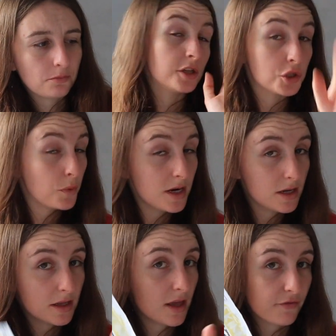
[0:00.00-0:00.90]
The
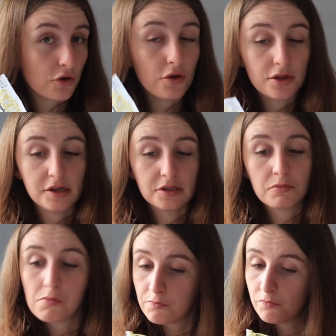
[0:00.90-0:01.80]
sweetener that they've gotten this
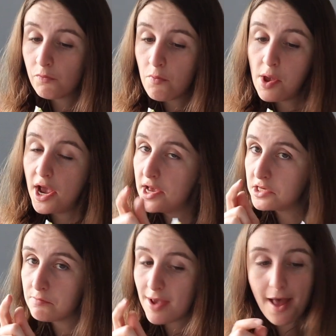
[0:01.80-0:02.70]

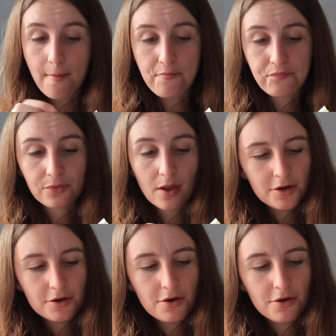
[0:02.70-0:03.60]
isn't bad. I
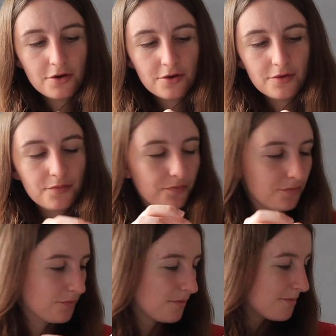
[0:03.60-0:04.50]
don't know
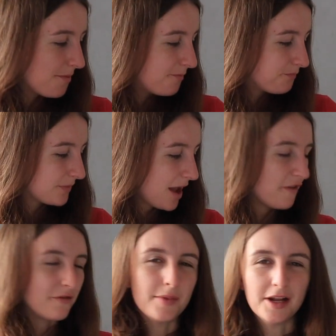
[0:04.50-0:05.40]

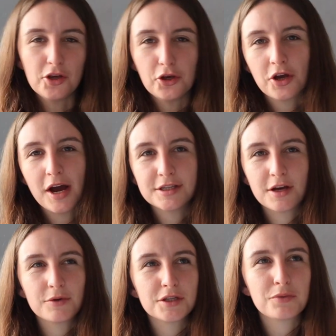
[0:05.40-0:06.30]
how familiar you guys
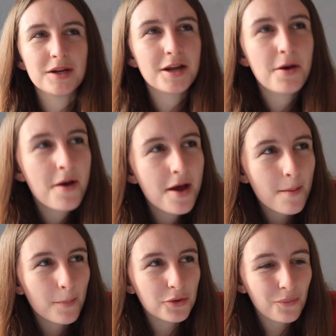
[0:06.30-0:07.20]
are with sweetener,
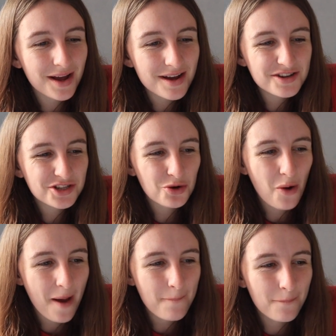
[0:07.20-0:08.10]
but the way I
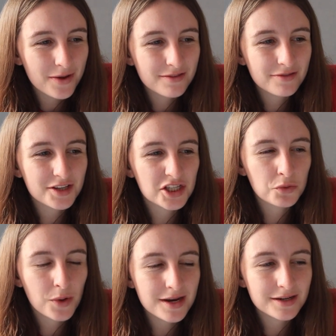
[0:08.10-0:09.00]
describe the
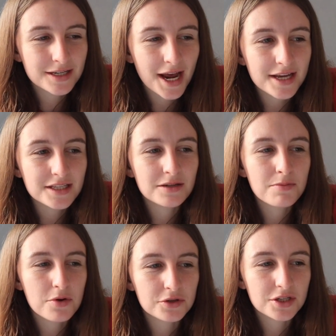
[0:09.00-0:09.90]
sweetener taste
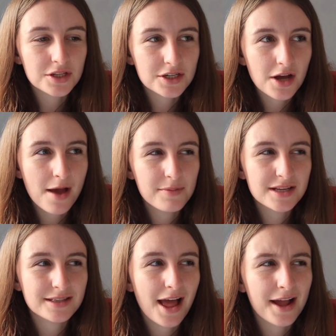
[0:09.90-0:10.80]
most of the time
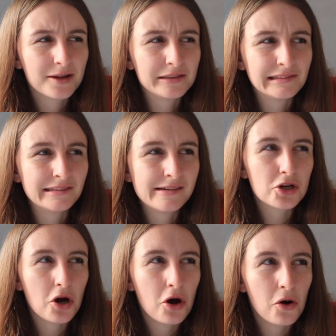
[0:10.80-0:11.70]
is like
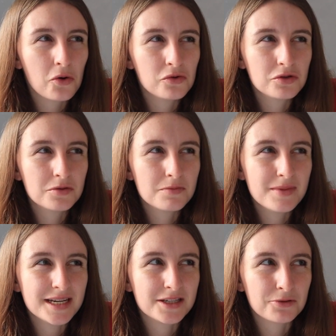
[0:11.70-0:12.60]
cold
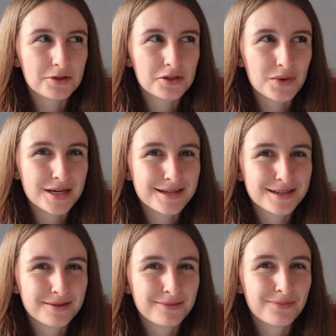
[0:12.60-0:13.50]
metal sweet.